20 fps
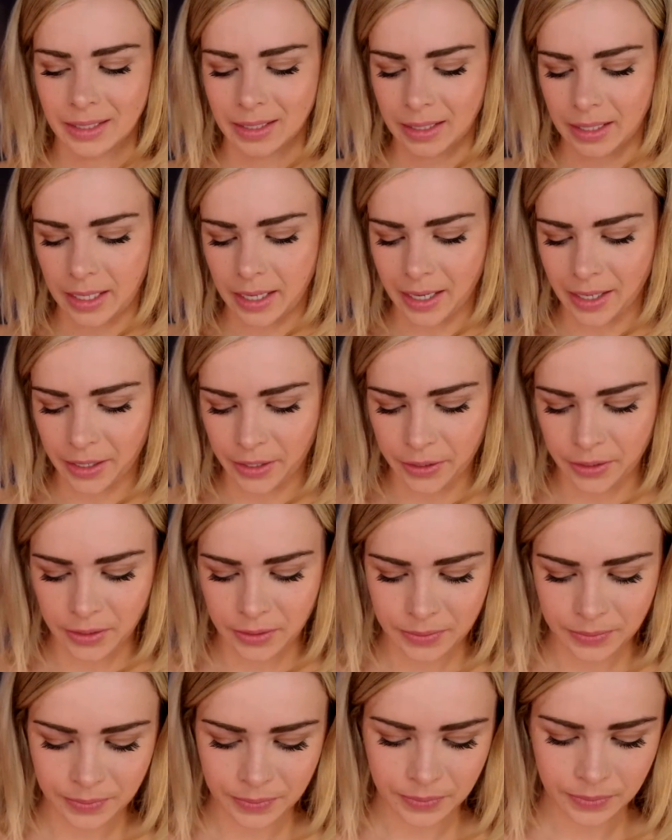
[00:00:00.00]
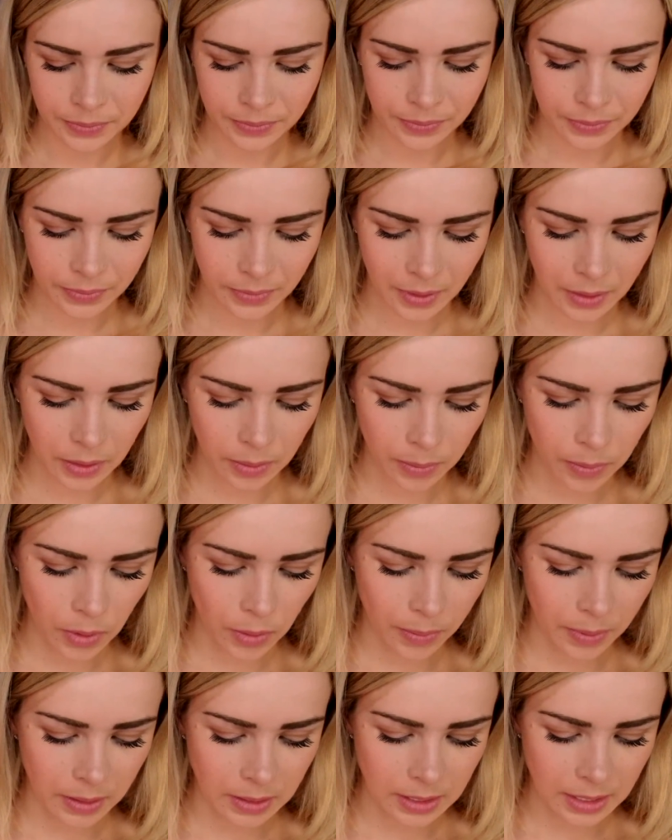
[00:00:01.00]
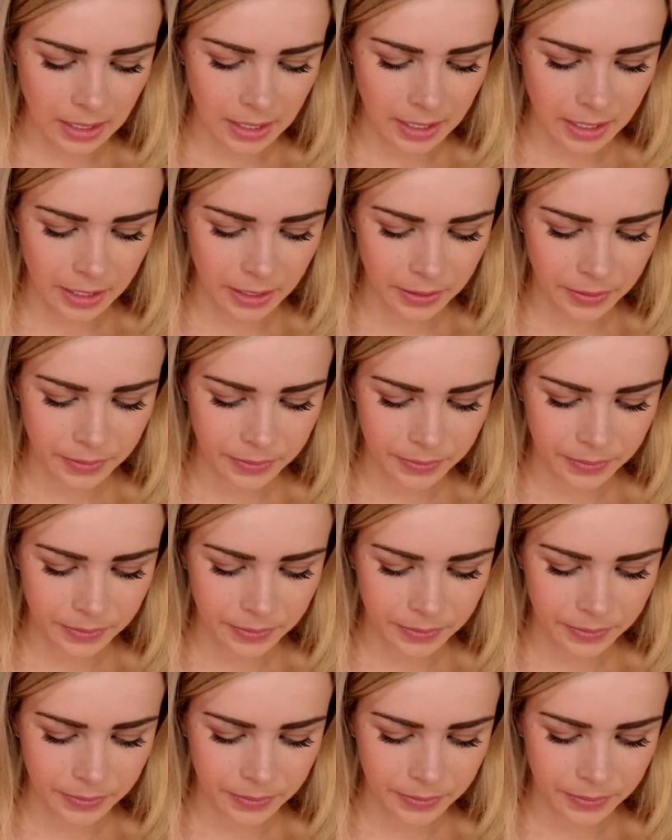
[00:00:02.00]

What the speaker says: There. I'll pop it here.